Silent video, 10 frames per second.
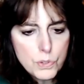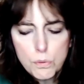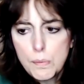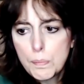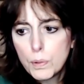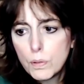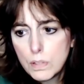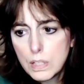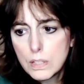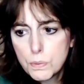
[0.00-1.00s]
Remember her
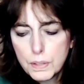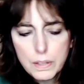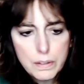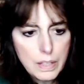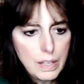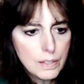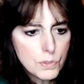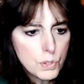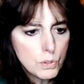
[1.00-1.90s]
niece with the cancer?